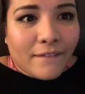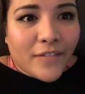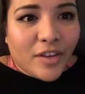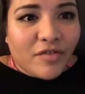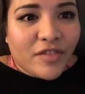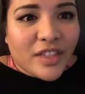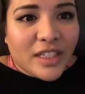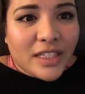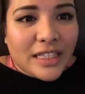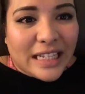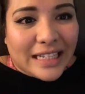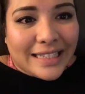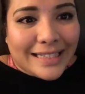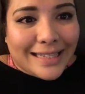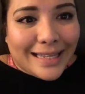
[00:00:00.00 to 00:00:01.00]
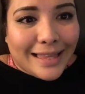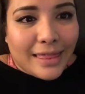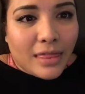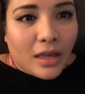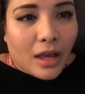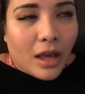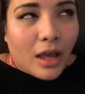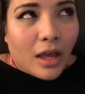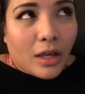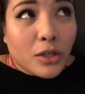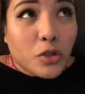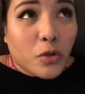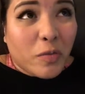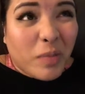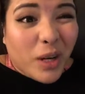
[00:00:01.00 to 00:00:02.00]
5th, 16th.
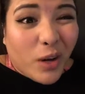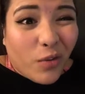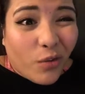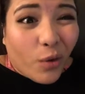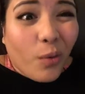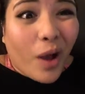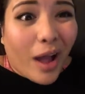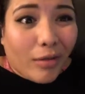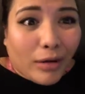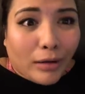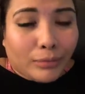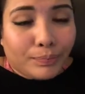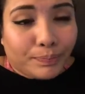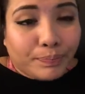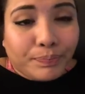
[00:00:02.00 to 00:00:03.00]
So we've been here for a while now.